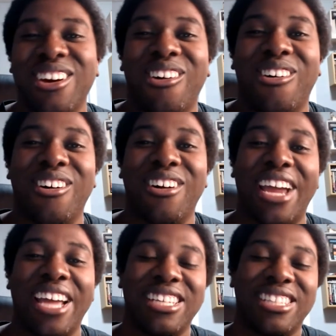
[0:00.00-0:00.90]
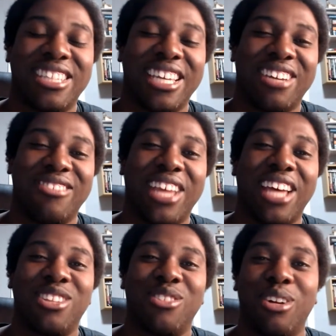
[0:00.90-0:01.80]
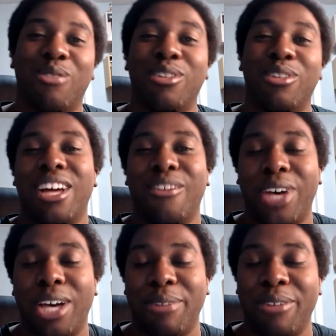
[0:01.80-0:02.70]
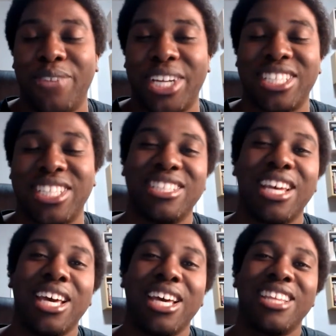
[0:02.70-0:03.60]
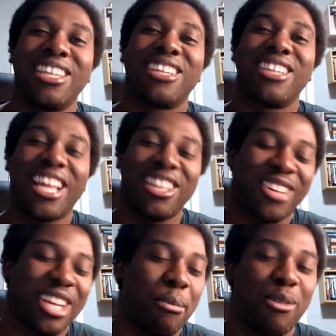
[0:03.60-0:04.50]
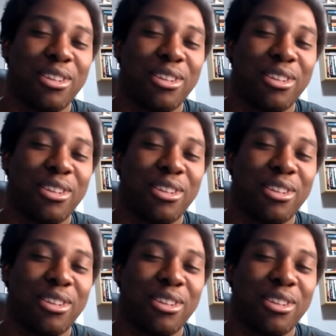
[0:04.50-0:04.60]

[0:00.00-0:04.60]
or anything of that sort with self-help evictions. This landlord came up